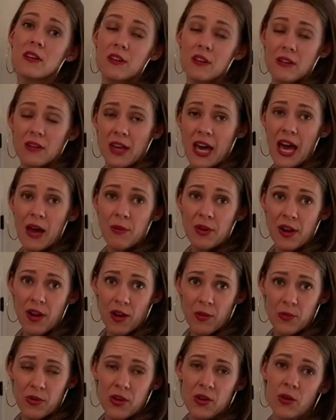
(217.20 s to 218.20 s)
cabinet
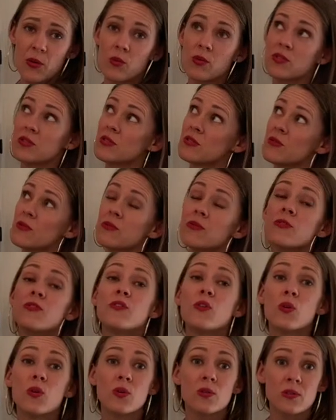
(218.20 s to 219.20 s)
up here was
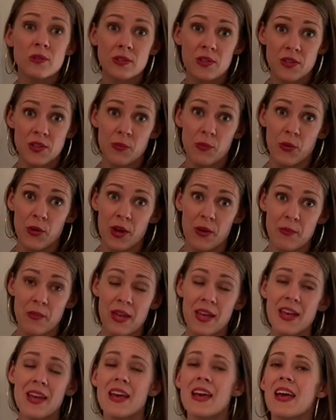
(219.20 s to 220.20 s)
full to the brim.
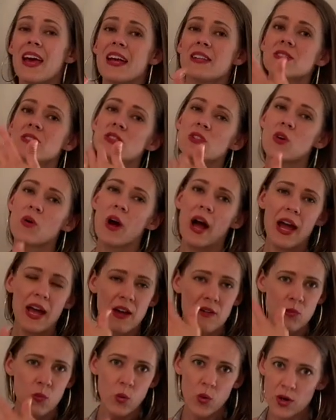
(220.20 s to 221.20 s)
And so I
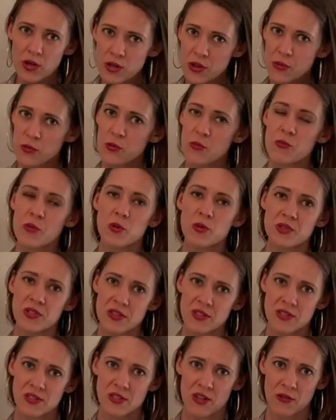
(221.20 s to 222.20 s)
have worked through most of
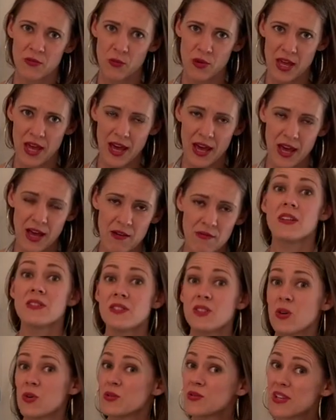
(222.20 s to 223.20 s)
the stuff we have.
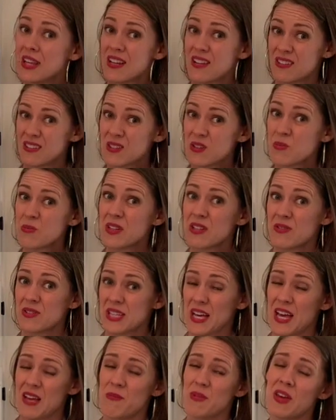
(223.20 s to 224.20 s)
So in a little bit of
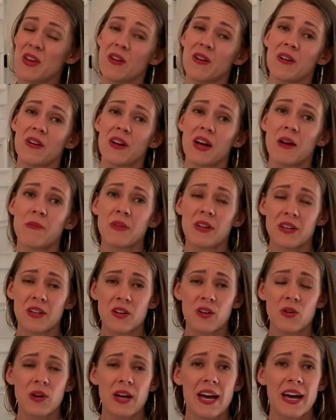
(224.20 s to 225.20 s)
time here, I'm gonna
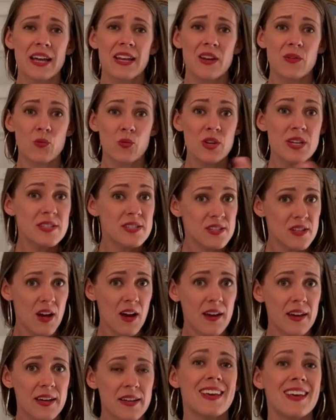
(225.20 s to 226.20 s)
go ahead and
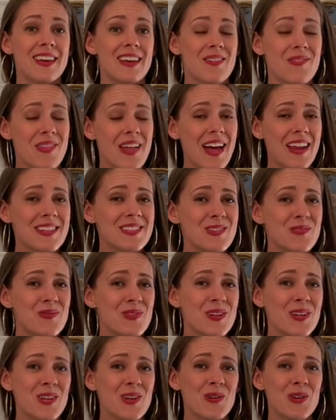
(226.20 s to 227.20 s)
restock it. If that is a
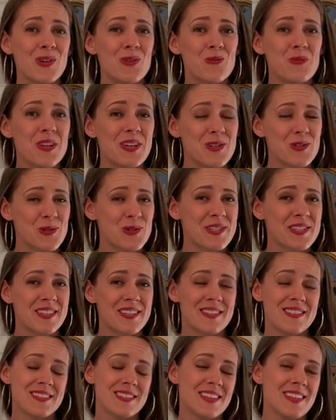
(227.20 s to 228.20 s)
video you'd be interested
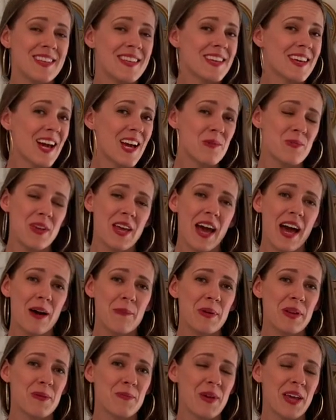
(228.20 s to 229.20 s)
in seeing, I'd be
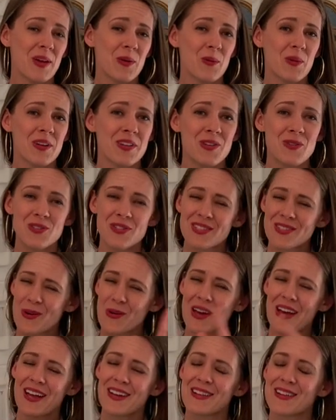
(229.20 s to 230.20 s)
happy to make one. You just go
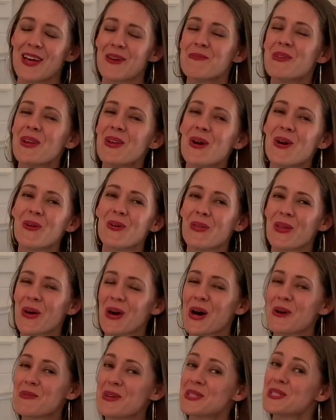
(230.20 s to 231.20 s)
ahead and let me know in the
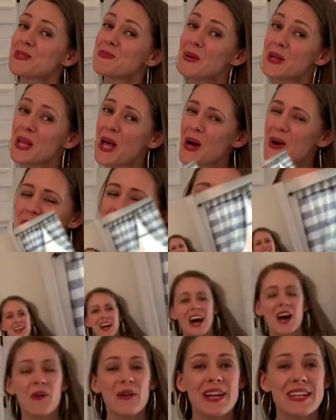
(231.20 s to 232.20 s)
comments below.
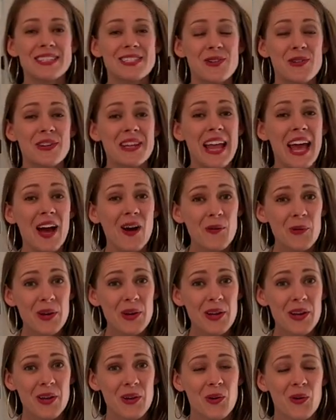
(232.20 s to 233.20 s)
All right, so now we're
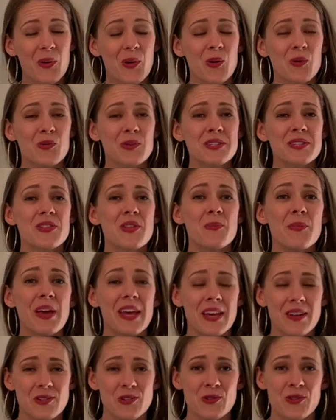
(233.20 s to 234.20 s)
gonna go over to the
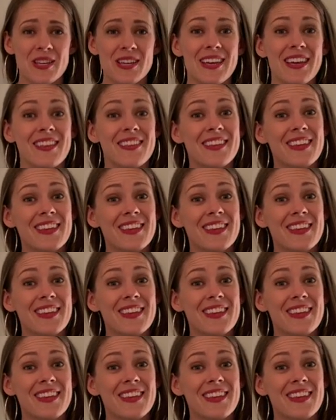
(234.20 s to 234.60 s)
pantry in the